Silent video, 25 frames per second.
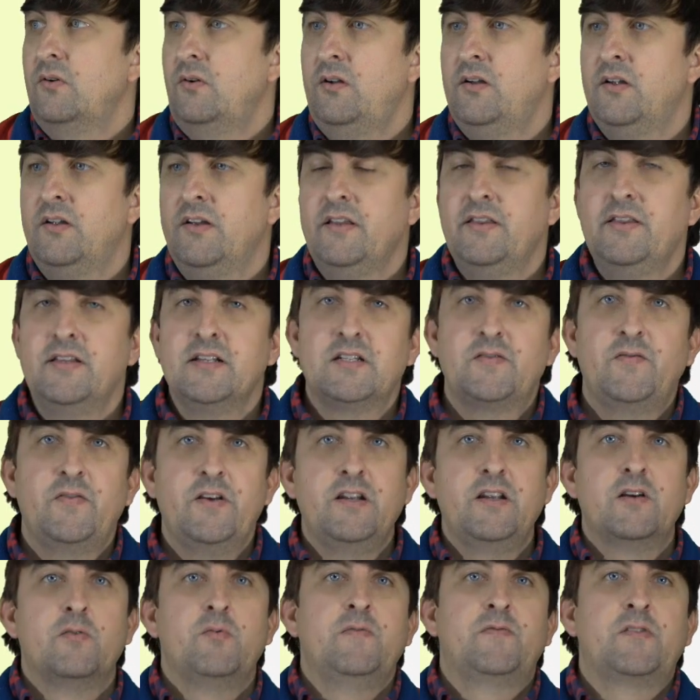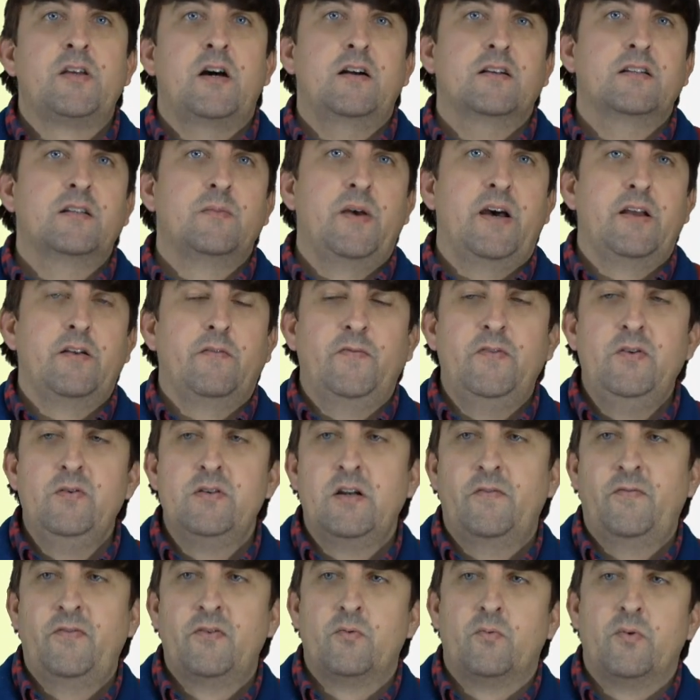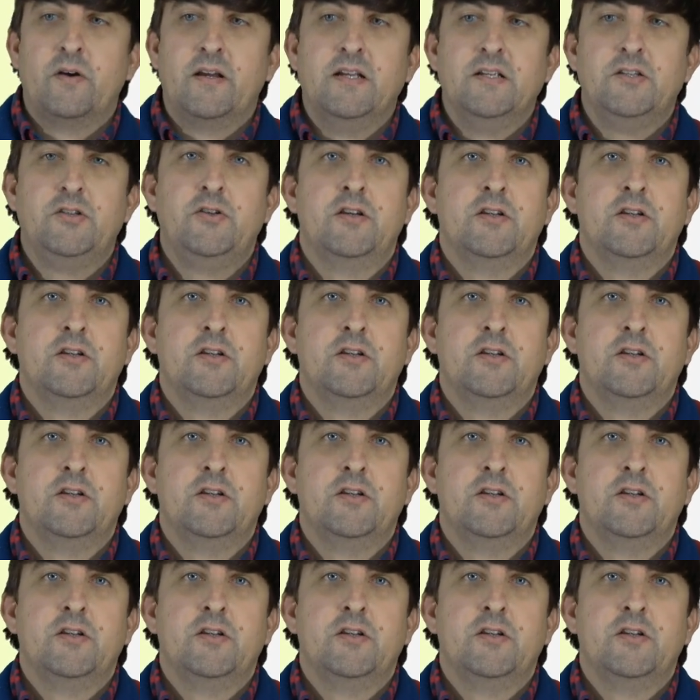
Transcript: in this video, we've talked about a few different ways.